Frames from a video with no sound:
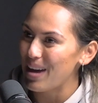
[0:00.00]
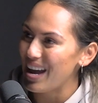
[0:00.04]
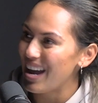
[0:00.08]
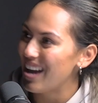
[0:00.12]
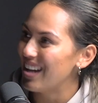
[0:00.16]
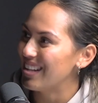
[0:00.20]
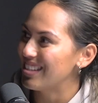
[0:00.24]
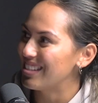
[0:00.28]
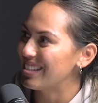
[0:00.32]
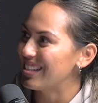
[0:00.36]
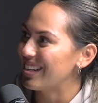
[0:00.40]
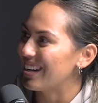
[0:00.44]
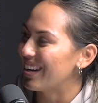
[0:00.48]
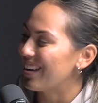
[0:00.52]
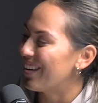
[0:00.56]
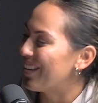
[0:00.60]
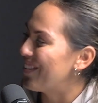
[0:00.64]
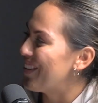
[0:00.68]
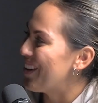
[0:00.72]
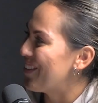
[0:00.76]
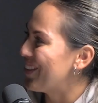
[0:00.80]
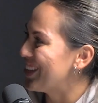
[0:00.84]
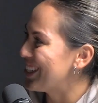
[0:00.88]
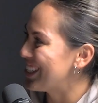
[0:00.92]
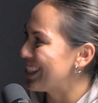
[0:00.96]
pants and I
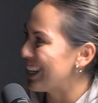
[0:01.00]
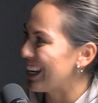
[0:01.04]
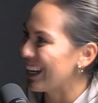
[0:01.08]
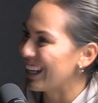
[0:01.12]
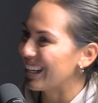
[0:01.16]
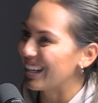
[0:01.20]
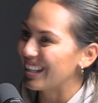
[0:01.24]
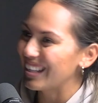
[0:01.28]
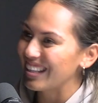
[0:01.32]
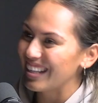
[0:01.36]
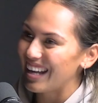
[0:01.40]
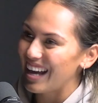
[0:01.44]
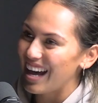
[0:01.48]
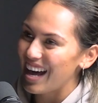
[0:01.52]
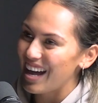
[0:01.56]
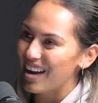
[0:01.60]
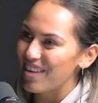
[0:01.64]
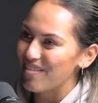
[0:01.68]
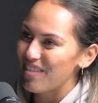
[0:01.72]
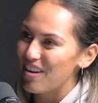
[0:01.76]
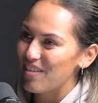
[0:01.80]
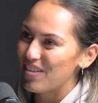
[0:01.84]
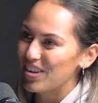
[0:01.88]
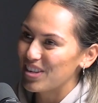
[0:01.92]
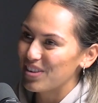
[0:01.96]
remember saying it out loud. I
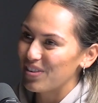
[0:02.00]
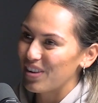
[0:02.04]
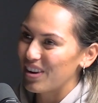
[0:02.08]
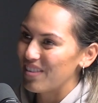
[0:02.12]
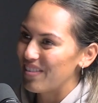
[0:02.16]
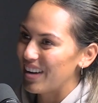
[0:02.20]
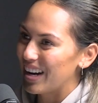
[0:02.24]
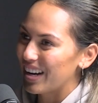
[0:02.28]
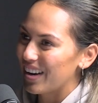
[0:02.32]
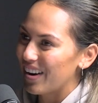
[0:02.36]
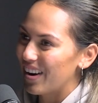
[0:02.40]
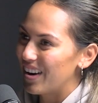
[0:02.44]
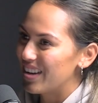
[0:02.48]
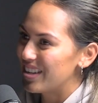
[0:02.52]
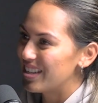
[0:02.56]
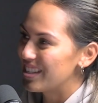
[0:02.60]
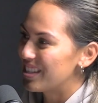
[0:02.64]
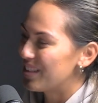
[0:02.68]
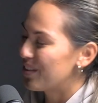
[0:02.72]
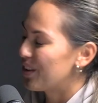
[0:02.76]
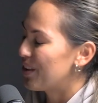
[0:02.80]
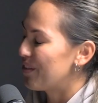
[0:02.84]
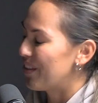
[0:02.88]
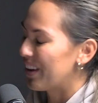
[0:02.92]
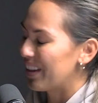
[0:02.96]
remember to one of our
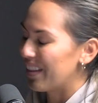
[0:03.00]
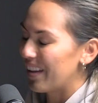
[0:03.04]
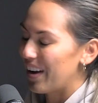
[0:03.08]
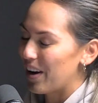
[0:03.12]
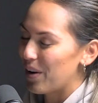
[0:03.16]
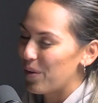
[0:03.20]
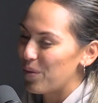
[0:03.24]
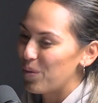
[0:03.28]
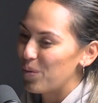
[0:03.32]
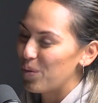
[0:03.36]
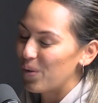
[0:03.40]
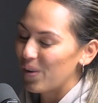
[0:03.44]
coaches, he would have been like,